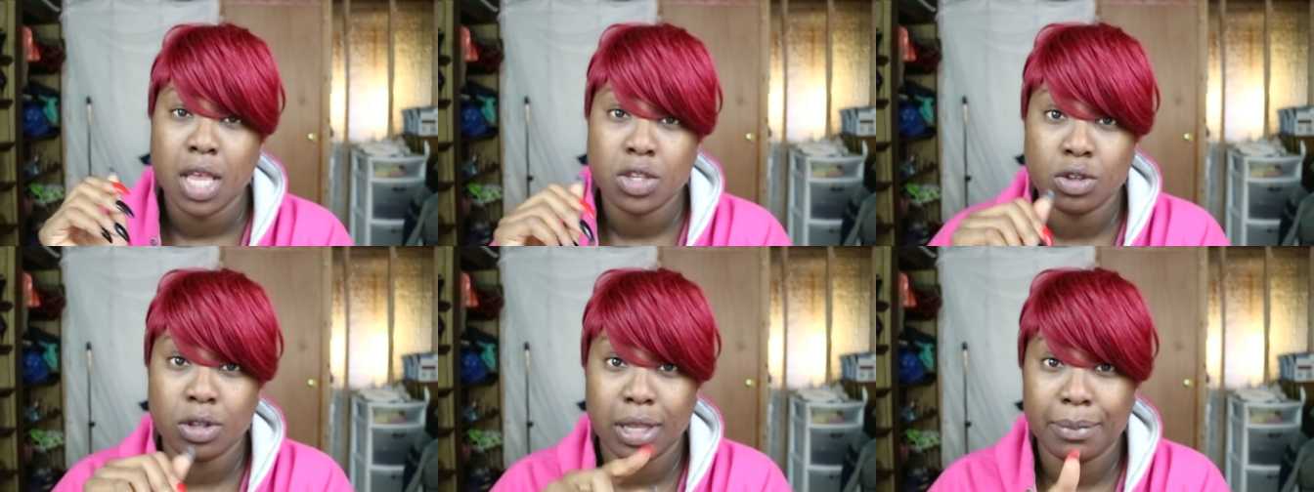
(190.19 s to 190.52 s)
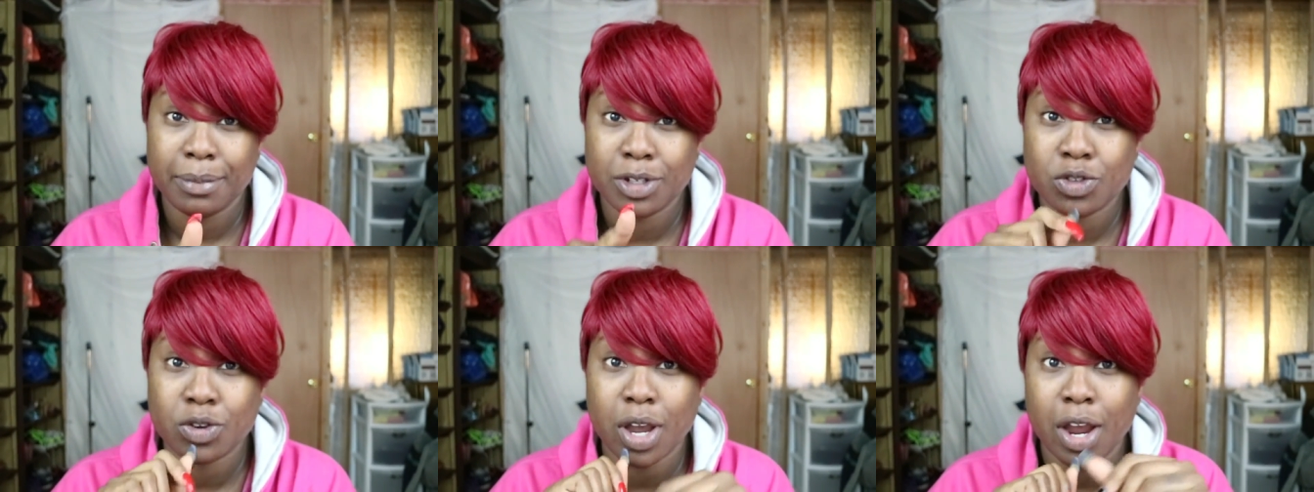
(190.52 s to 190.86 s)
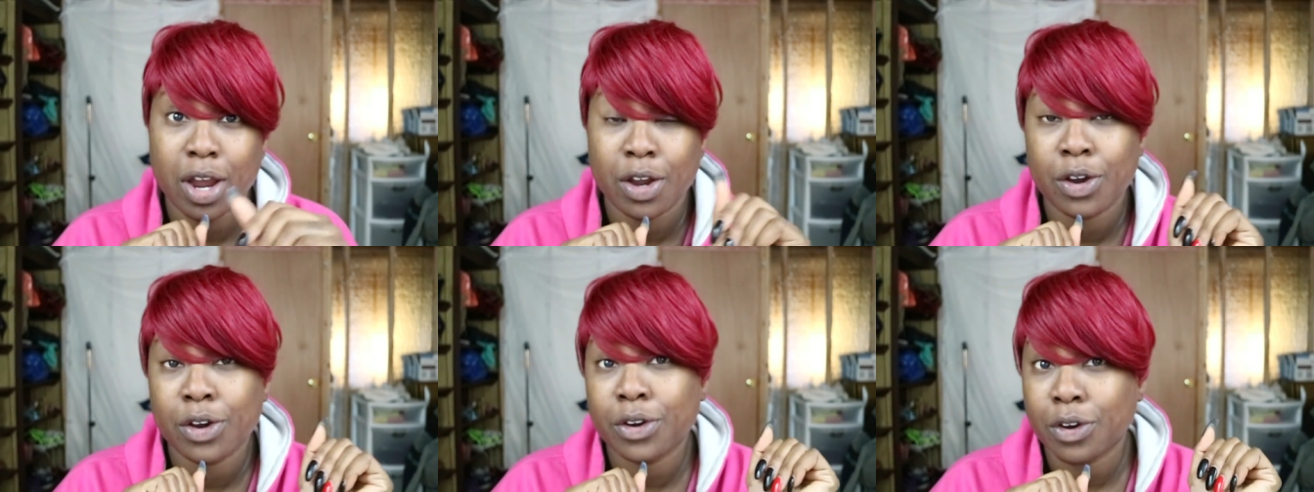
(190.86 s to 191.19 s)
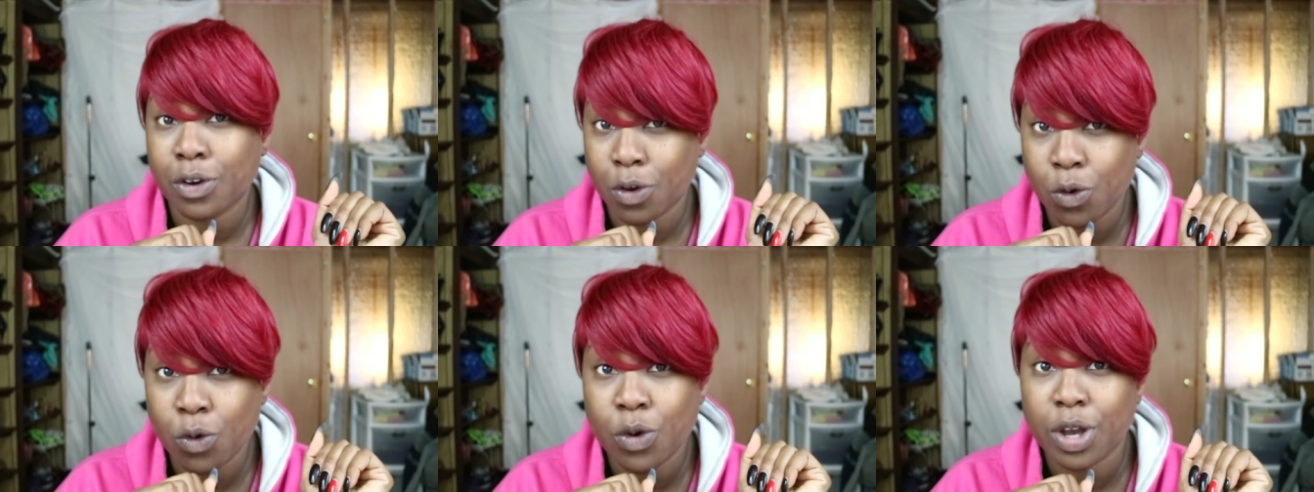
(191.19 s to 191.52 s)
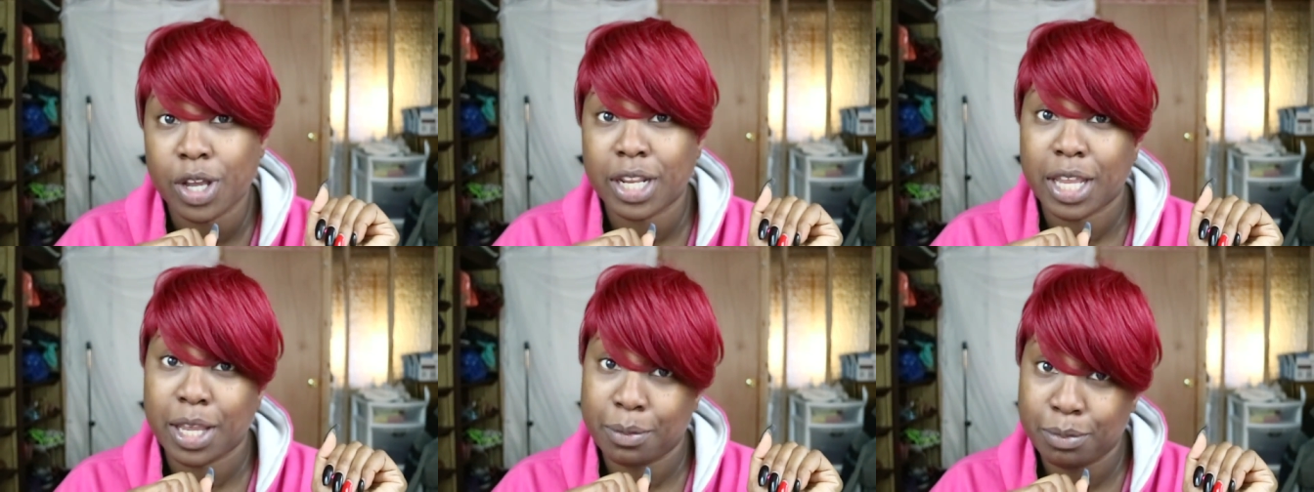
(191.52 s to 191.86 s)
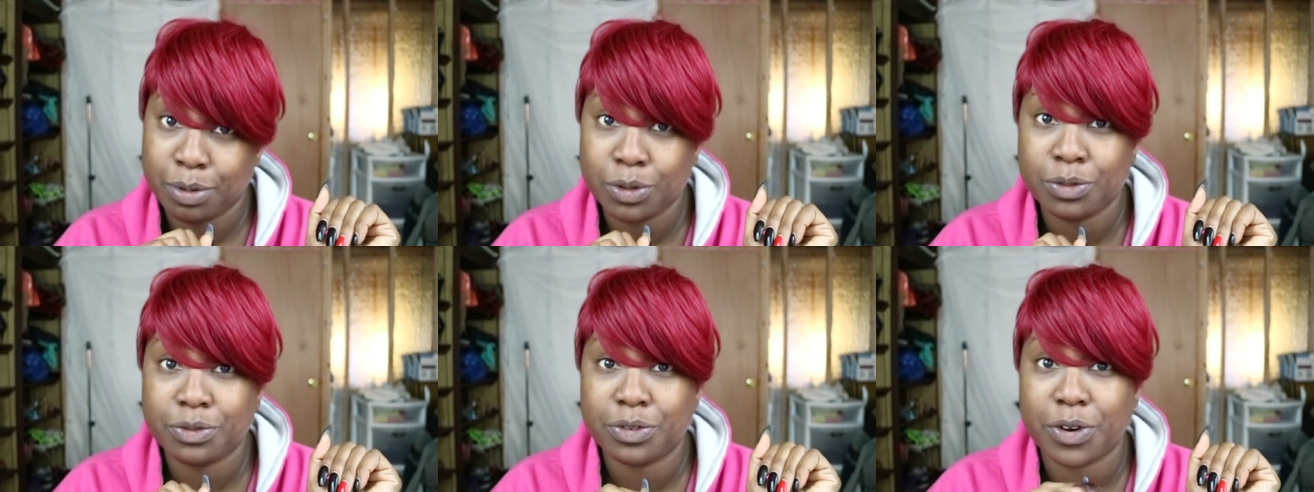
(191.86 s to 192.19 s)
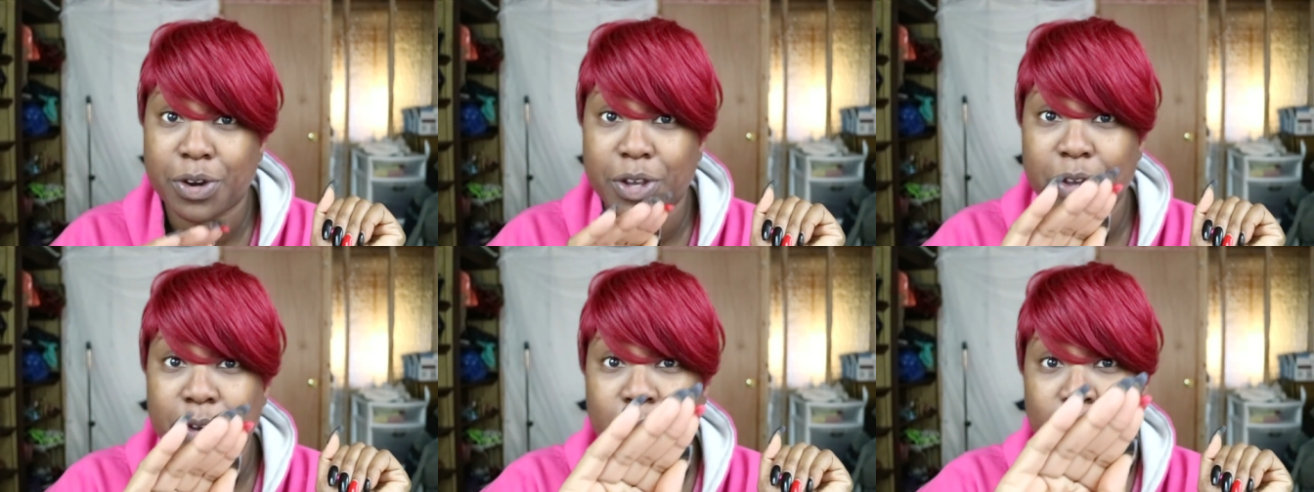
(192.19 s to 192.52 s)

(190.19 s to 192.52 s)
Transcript: So let me try her on in blue for you.